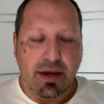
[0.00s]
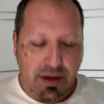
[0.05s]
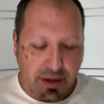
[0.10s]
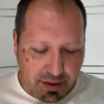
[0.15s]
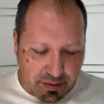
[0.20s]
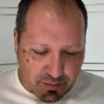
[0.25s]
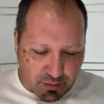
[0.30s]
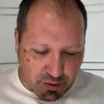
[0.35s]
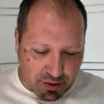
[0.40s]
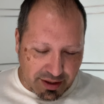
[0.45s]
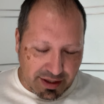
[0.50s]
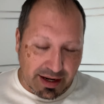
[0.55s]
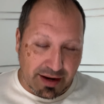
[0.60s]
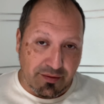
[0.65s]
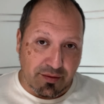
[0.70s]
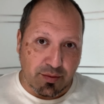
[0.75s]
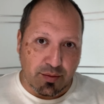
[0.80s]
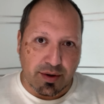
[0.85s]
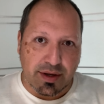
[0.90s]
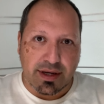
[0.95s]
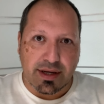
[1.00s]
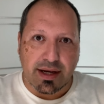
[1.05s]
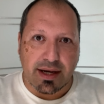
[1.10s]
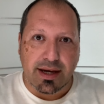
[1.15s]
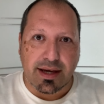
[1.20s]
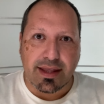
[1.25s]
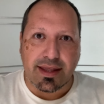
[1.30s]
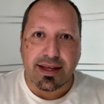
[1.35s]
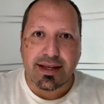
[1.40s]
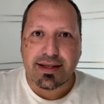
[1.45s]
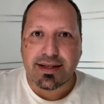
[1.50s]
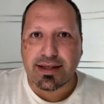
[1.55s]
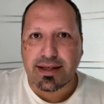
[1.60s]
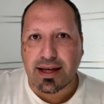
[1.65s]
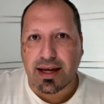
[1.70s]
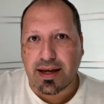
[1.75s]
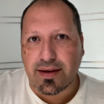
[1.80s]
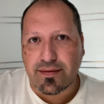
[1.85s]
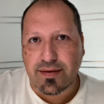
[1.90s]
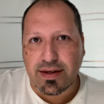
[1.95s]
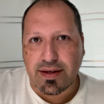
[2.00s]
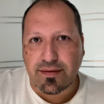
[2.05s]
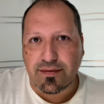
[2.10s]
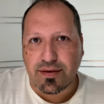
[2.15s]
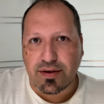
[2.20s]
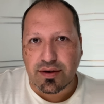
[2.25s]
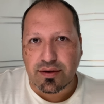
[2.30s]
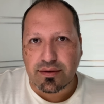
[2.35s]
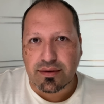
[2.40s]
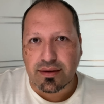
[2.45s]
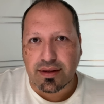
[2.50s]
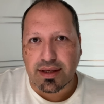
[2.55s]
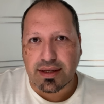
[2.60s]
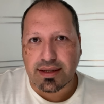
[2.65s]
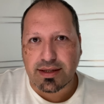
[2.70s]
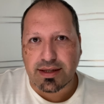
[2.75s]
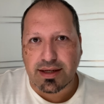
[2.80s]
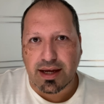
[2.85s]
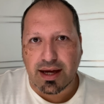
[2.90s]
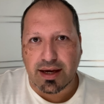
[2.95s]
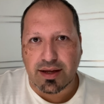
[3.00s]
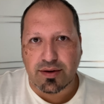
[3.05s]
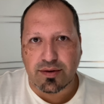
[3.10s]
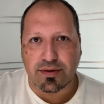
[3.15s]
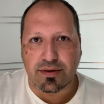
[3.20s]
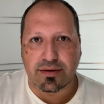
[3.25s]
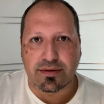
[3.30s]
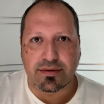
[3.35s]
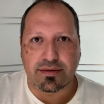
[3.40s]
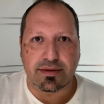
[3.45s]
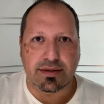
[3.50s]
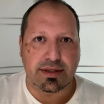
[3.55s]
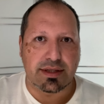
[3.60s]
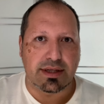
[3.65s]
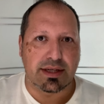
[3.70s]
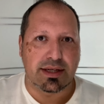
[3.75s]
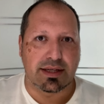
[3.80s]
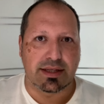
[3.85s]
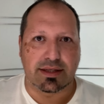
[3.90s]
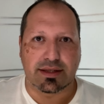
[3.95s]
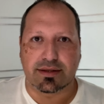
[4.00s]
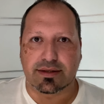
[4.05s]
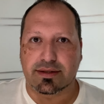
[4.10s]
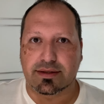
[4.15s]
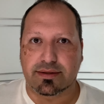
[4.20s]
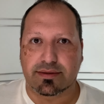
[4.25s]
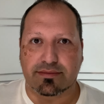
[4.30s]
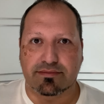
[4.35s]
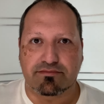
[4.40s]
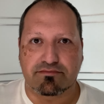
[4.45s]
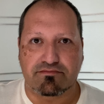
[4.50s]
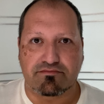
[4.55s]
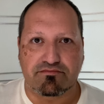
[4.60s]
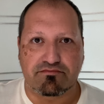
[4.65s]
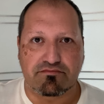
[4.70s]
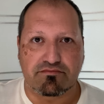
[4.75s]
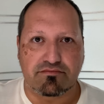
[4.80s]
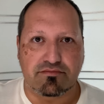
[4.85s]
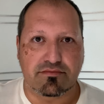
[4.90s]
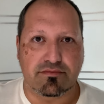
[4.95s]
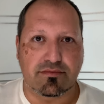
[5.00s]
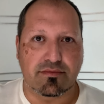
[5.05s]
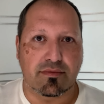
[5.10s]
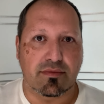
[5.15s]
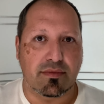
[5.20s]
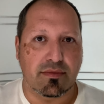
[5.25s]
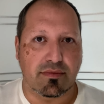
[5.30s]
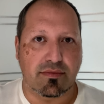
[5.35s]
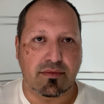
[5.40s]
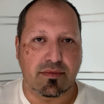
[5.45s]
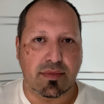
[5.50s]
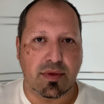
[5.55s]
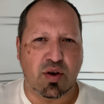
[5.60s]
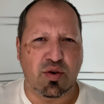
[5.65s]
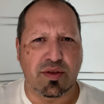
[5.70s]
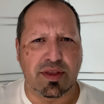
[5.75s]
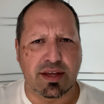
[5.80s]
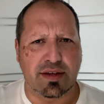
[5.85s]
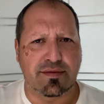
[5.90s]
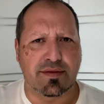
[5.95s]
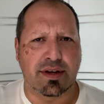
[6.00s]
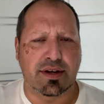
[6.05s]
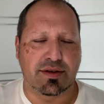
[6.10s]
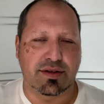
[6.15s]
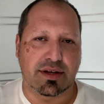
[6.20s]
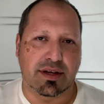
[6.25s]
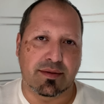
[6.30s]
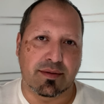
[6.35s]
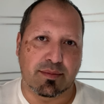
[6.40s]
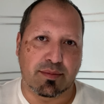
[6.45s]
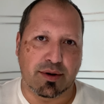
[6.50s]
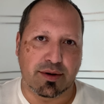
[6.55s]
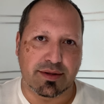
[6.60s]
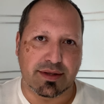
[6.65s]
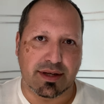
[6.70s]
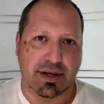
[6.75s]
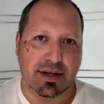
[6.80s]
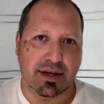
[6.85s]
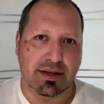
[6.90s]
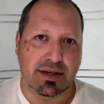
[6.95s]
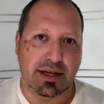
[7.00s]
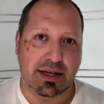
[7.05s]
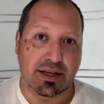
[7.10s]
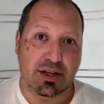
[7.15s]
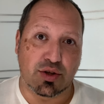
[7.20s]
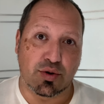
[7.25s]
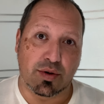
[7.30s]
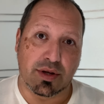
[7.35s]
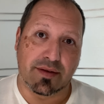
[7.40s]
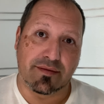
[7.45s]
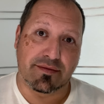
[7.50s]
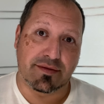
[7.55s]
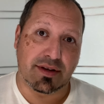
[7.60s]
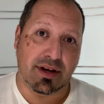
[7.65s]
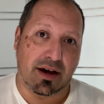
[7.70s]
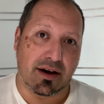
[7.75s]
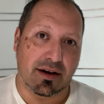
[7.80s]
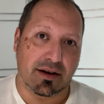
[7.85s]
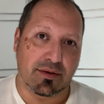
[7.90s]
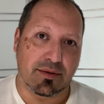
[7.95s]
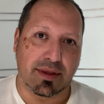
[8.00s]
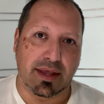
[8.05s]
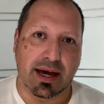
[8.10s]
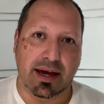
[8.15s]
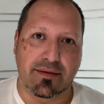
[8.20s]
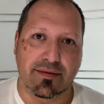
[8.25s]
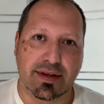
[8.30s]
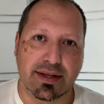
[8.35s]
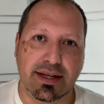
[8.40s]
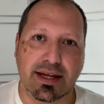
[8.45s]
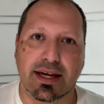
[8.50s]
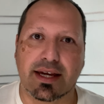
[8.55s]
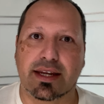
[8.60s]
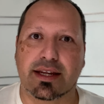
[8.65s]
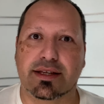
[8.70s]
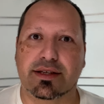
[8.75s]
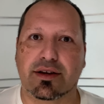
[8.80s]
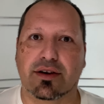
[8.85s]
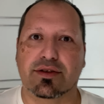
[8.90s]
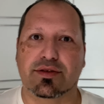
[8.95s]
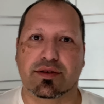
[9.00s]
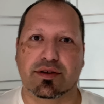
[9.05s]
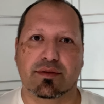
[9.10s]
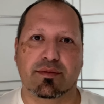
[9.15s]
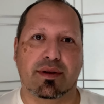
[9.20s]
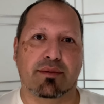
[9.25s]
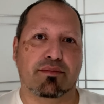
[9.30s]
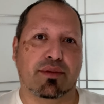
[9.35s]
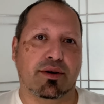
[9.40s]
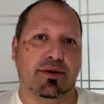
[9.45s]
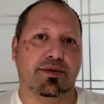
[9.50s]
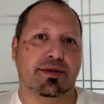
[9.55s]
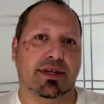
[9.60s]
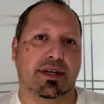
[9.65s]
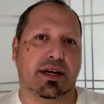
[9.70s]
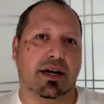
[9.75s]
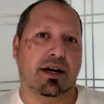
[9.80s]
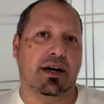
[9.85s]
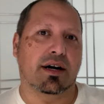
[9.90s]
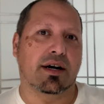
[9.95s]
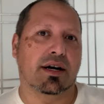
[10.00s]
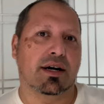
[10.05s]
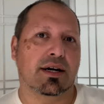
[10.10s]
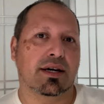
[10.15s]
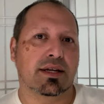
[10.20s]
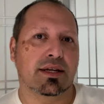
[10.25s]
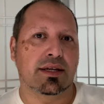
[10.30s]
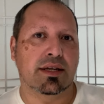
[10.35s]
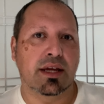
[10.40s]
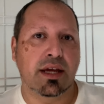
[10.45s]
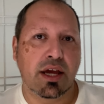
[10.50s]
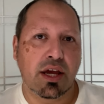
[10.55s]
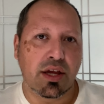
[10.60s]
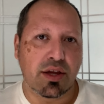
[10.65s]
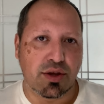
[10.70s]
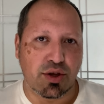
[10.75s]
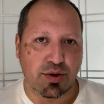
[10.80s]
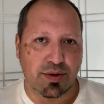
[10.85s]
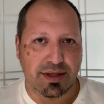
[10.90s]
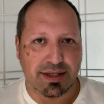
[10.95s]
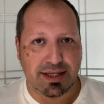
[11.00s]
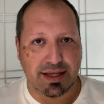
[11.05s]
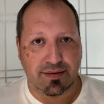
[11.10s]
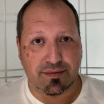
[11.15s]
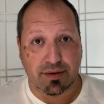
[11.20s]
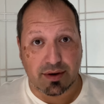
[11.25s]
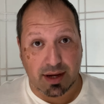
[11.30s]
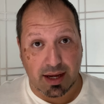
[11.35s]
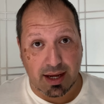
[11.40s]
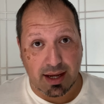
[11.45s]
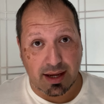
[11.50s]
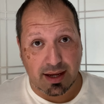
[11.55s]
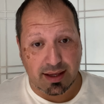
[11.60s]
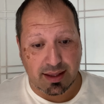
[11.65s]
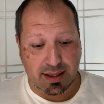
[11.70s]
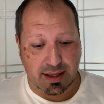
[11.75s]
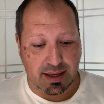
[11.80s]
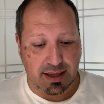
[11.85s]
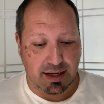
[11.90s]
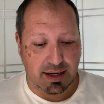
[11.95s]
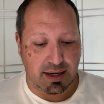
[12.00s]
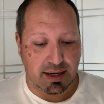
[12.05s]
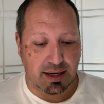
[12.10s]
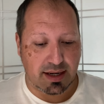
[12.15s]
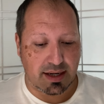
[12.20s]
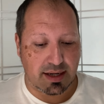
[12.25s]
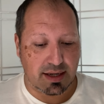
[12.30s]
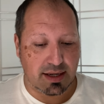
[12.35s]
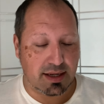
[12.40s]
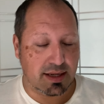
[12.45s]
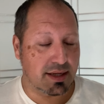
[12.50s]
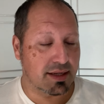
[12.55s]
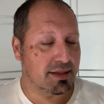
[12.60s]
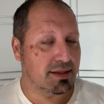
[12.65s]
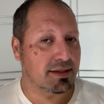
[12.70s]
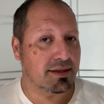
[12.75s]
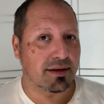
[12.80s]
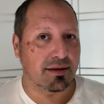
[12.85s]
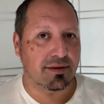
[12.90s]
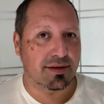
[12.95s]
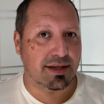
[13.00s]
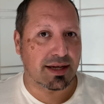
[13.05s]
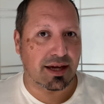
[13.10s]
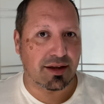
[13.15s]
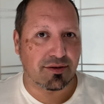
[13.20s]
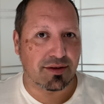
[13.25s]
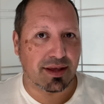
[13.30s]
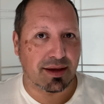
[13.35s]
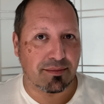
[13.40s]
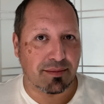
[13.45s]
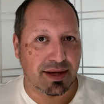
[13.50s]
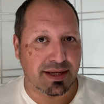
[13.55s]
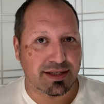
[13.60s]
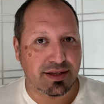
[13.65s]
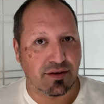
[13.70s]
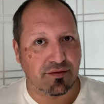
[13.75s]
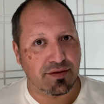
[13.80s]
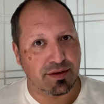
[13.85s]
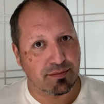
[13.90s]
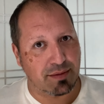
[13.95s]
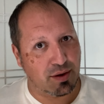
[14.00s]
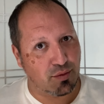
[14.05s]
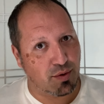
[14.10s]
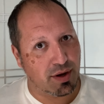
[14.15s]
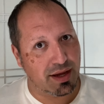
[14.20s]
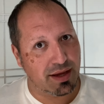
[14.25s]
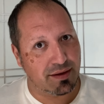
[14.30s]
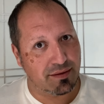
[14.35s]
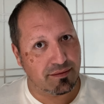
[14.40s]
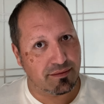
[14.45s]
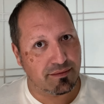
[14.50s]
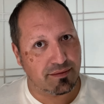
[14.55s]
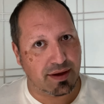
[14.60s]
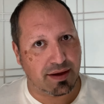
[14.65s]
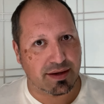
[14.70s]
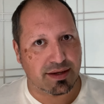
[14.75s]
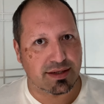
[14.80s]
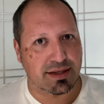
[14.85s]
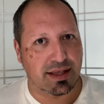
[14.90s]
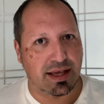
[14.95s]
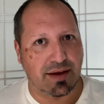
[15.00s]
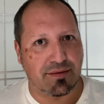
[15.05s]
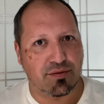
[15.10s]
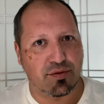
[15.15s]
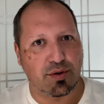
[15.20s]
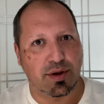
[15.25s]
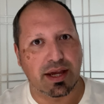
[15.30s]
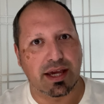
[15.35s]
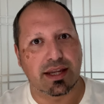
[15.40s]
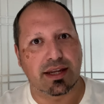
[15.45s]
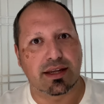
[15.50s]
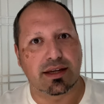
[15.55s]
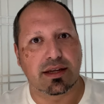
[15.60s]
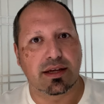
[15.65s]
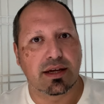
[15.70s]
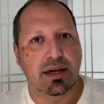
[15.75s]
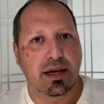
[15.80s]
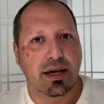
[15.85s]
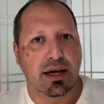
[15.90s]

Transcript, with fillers: Good morning, everyone. Uh, this is Ivan. If you're new to this channel, it's... Oh, this video is going to be posted on Intuitive Talk with Ivan, and it's also going to be posted on Unity for Gaia. That is another channel that myself and my wife actually have created.